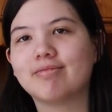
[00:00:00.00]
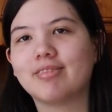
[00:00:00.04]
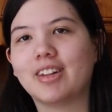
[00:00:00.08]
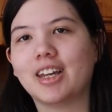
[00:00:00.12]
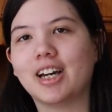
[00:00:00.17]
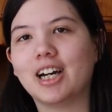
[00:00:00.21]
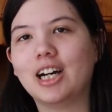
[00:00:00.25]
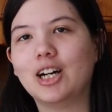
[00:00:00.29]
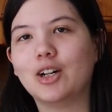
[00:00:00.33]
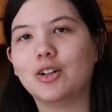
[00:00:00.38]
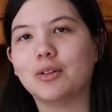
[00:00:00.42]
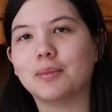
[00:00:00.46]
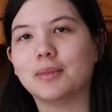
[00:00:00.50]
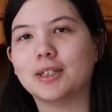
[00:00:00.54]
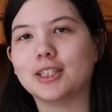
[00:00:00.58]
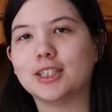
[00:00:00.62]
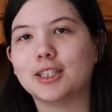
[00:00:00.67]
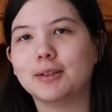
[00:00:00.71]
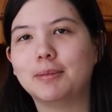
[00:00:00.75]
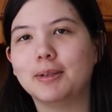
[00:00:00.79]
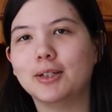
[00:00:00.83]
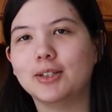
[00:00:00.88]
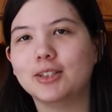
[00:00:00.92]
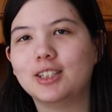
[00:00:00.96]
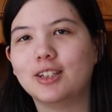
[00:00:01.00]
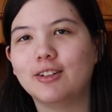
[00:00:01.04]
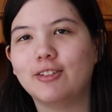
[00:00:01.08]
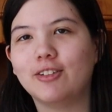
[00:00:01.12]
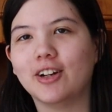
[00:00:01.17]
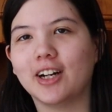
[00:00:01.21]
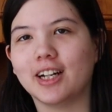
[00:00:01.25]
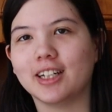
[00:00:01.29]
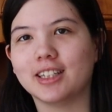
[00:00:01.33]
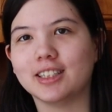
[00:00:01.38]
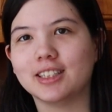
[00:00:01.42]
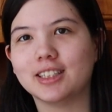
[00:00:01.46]
how am I supposed to
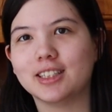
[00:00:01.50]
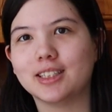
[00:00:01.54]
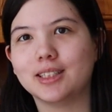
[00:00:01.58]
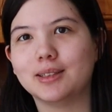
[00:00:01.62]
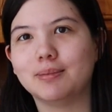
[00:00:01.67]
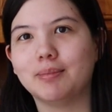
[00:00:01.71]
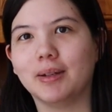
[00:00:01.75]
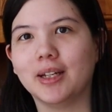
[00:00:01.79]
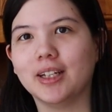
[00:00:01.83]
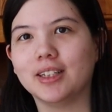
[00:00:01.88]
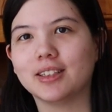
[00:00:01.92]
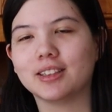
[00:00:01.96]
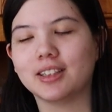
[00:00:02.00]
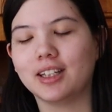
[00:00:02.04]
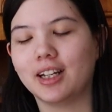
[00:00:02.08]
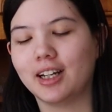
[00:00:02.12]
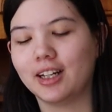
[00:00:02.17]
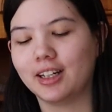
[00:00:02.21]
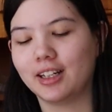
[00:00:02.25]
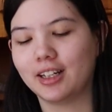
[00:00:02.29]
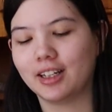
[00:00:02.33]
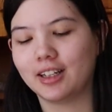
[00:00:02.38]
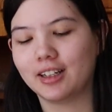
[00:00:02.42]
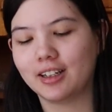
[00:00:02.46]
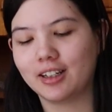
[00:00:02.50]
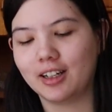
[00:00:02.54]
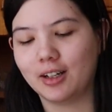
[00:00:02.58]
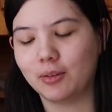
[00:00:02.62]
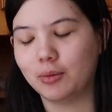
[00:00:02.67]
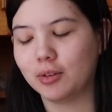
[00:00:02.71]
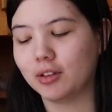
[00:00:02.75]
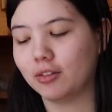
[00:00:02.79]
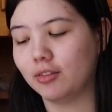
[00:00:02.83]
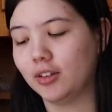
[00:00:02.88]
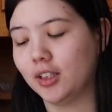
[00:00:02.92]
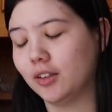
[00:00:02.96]
find space lining? I
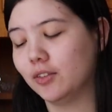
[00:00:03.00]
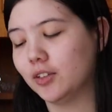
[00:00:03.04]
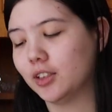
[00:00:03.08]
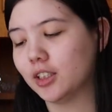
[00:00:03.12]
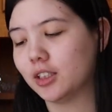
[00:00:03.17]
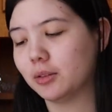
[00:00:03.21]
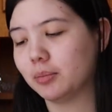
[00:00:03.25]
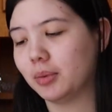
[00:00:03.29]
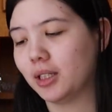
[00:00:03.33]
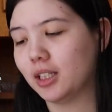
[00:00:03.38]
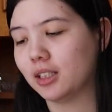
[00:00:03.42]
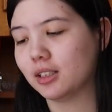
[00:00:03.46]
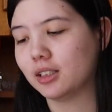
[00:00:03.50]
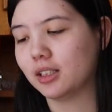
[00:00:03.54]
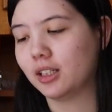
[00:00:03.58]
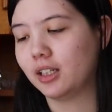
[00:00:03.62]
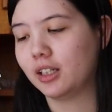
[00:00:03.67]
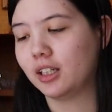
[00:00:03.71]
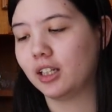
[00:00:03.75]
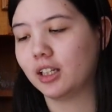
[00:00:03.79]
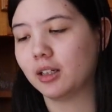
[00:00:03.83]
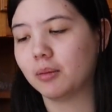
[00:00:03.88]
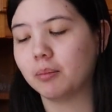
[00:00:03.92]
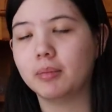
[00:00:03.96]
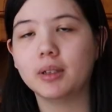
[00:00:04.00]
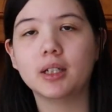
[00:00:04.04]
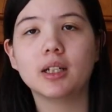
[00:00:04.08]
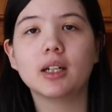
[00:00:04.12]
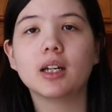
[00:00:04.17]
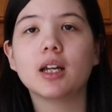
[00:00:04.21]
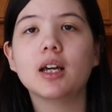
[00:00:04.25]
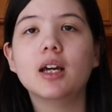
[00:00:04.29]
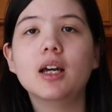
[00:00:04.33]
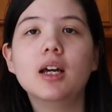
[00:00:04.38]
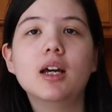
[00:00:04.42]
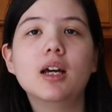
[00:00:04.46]
would have loved a space lining,
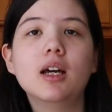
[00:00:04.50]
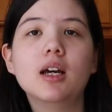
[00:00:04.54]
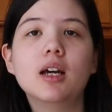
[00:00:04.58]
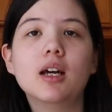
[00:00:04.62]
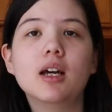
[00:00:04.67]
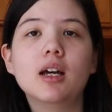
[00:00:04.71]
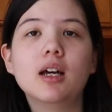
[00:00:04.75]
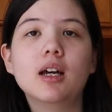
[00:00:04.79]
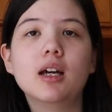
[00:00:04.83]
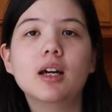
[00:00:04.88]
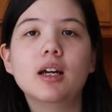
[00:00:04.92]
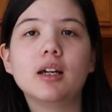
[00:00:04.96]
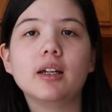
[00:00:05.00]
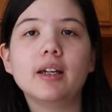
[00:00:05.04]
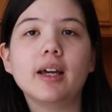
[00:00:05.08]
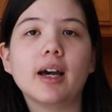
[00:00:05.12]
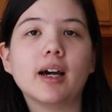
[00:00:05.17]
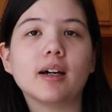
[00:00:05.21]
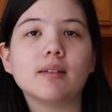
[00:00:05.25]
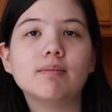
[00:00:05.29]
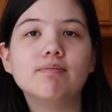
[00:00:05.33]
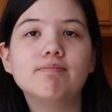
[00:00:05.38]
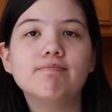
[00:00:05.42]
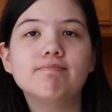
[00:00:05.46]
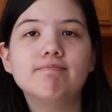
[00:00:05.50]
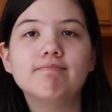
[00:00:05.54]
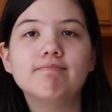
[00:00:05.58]
but yeah.